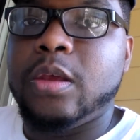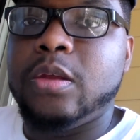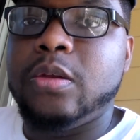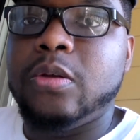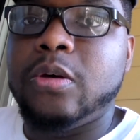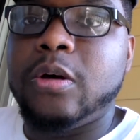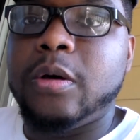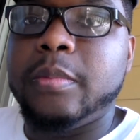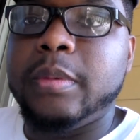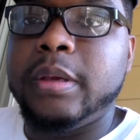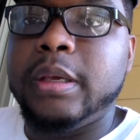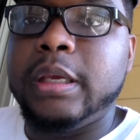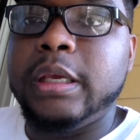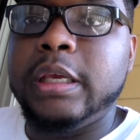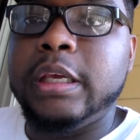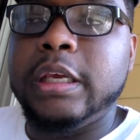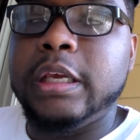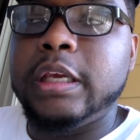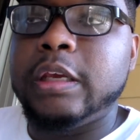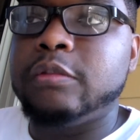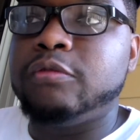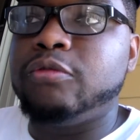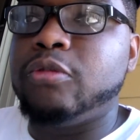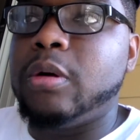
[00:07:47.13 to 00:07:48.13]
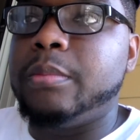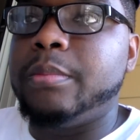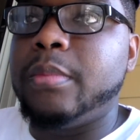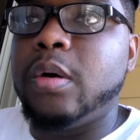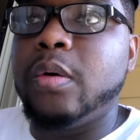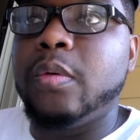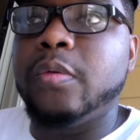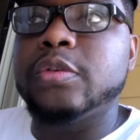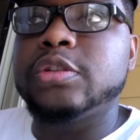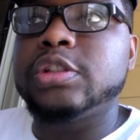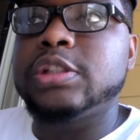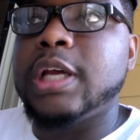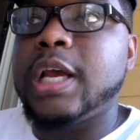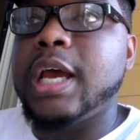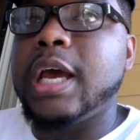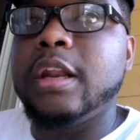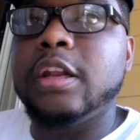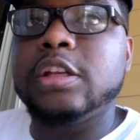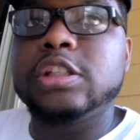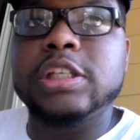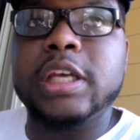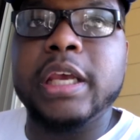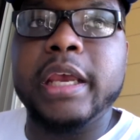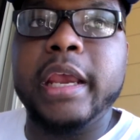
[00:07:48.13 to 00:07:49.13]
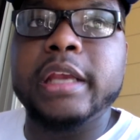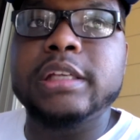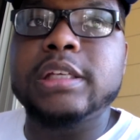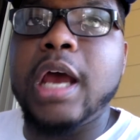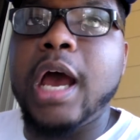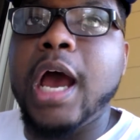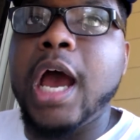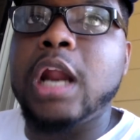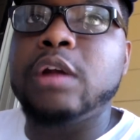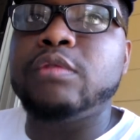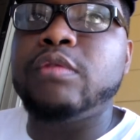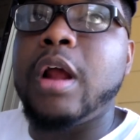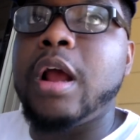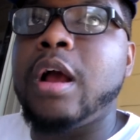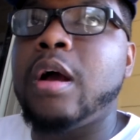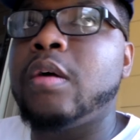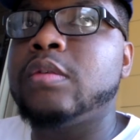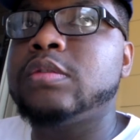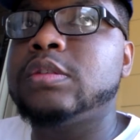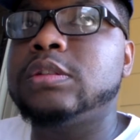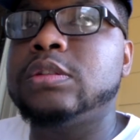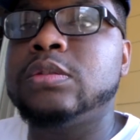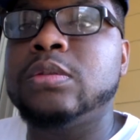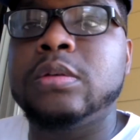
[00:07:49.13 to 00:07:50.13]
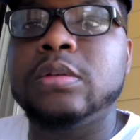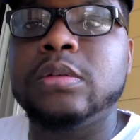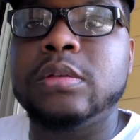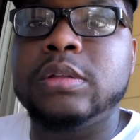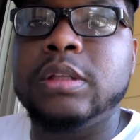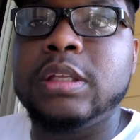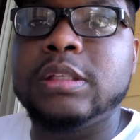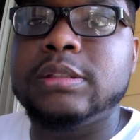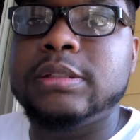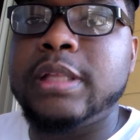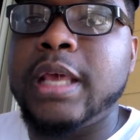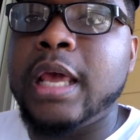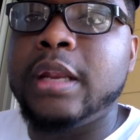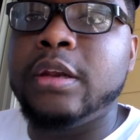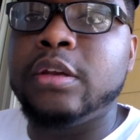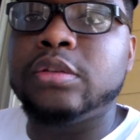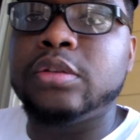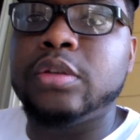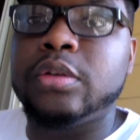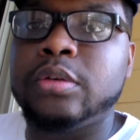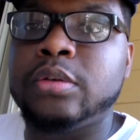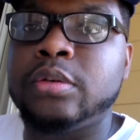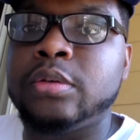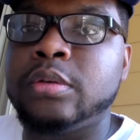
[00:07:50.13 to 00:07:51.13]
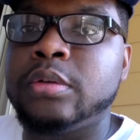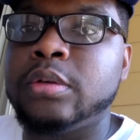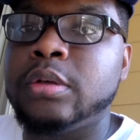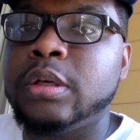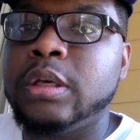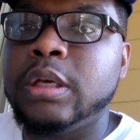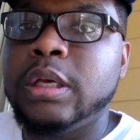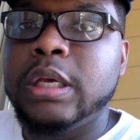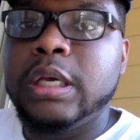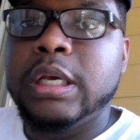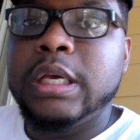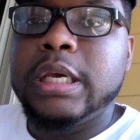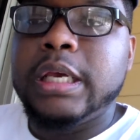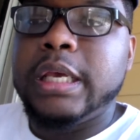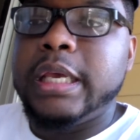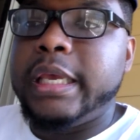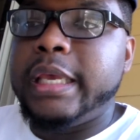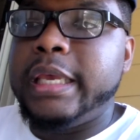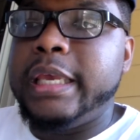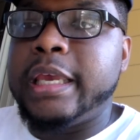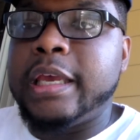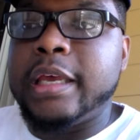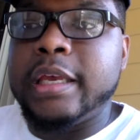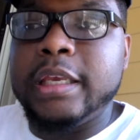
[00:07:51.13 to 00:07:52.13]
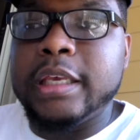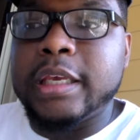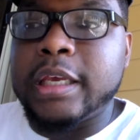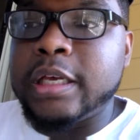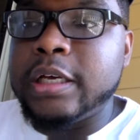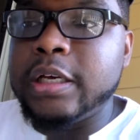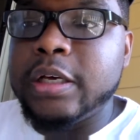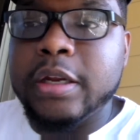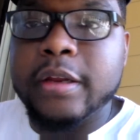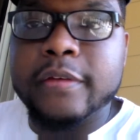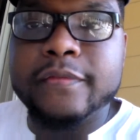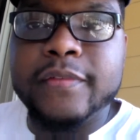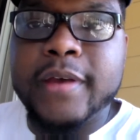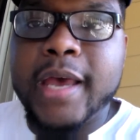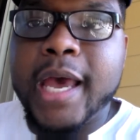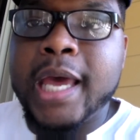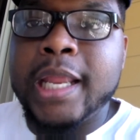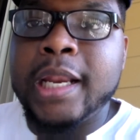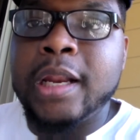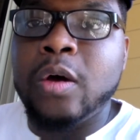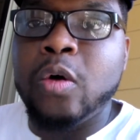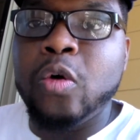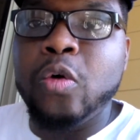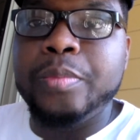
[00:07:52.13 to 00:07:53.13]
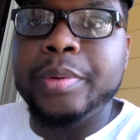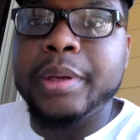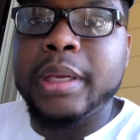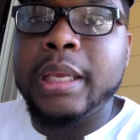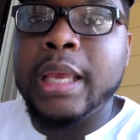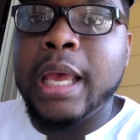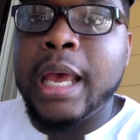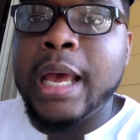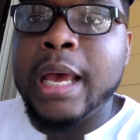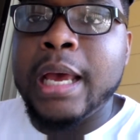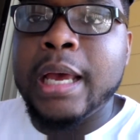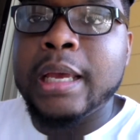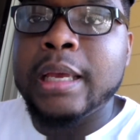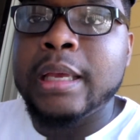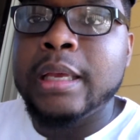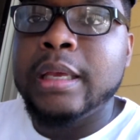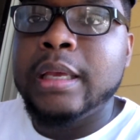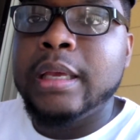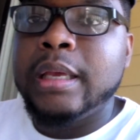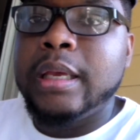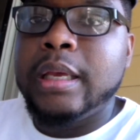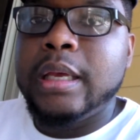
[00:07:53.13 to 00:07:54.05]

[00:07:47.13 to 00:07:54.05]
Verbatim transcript: You know what I mean? Romo was trying to change hot routes, this, that, and the third. He, he couldn't find an open guy.